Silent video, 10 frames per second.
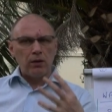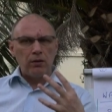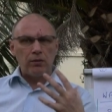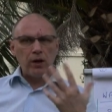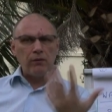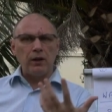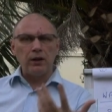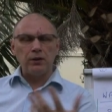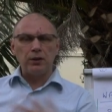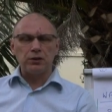
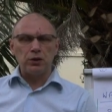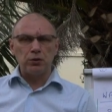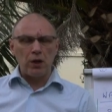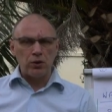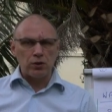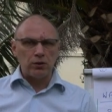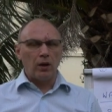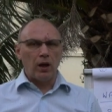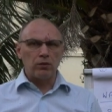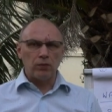reevaluate the situation,
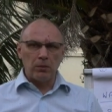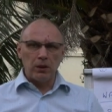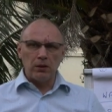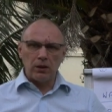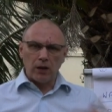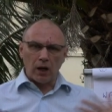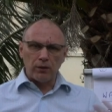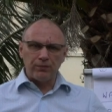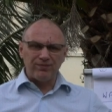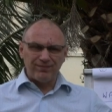and really kind of